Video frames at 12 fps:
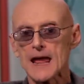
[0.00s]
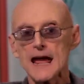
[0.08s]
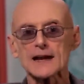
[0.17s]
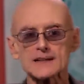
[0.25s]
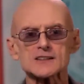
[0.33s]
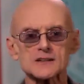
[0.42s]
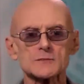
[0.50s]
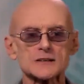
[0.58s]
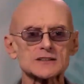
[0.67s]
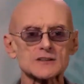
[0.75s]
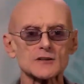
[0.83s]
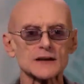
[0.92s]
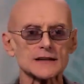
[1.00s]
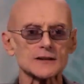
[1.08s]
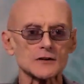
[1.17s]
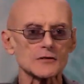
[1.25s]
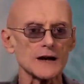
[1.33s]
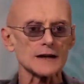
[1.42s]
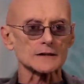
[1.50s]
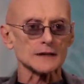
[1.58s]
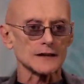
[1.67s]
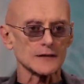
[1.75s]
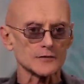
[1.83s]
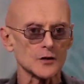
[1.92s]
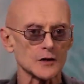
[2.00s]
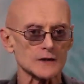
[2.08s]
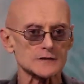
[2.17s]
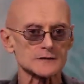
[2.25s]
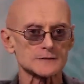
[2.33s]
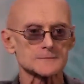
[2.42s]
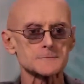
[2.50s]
and assume it's doing it correctly, of course.